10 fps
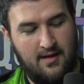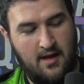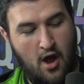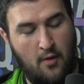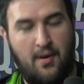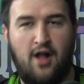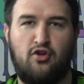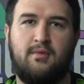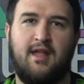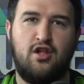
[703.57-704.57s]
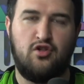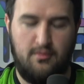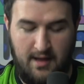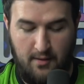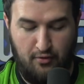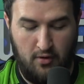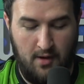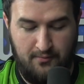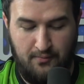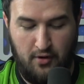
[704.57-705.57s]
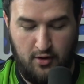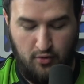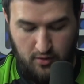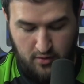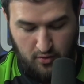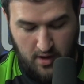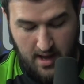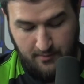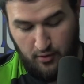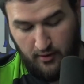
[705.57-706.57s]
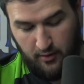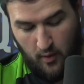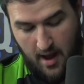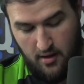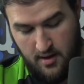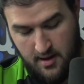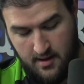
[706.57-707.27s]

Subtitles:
Oh, Polymerization would be a pretty cool pull as well.